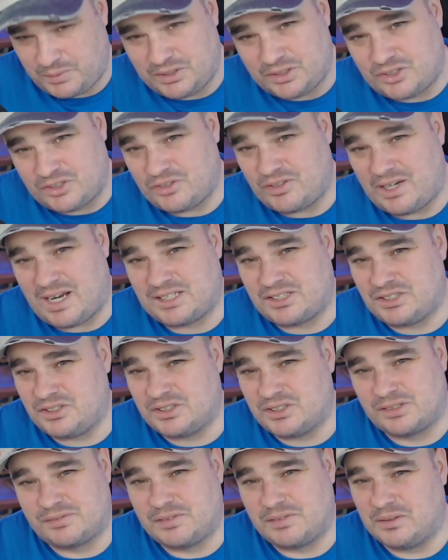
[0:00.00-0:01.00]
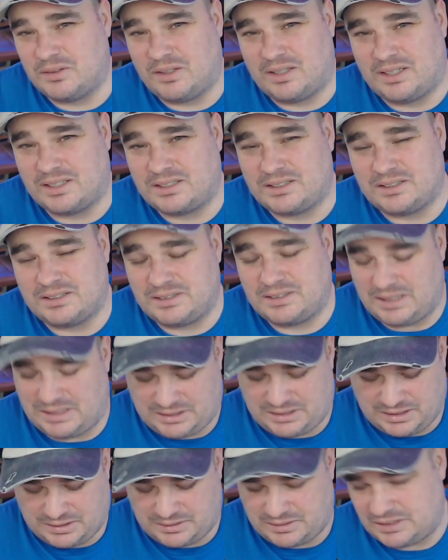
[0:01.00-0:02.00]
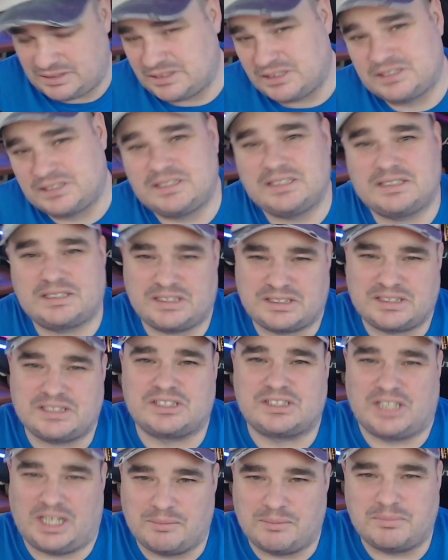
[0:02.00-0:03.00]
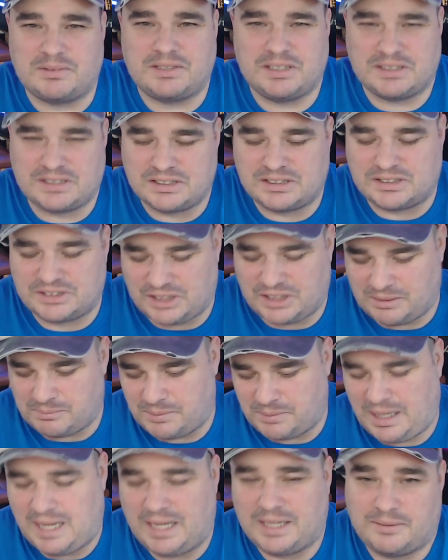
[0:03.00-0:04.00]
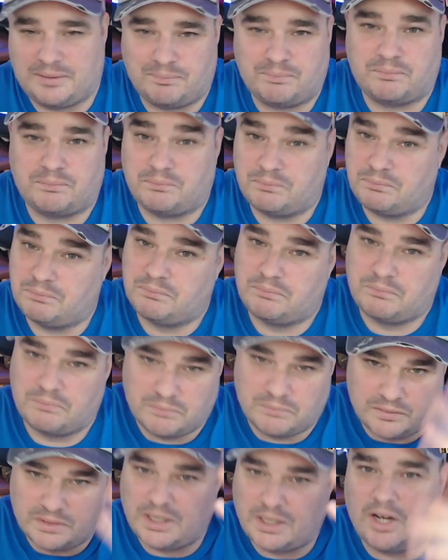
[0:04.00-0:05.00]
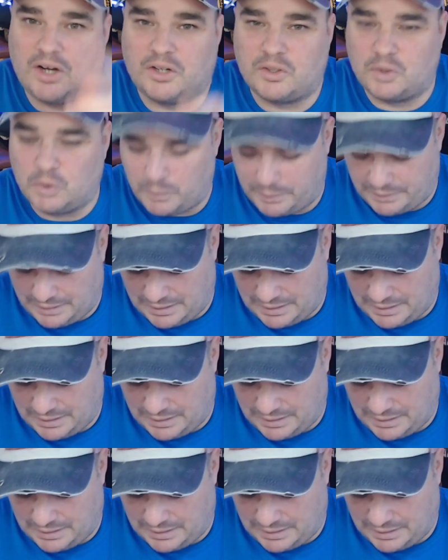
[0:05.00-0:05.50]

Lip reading: you crash, you just feel like it's just a shame, just a shame. But hey, they can't all be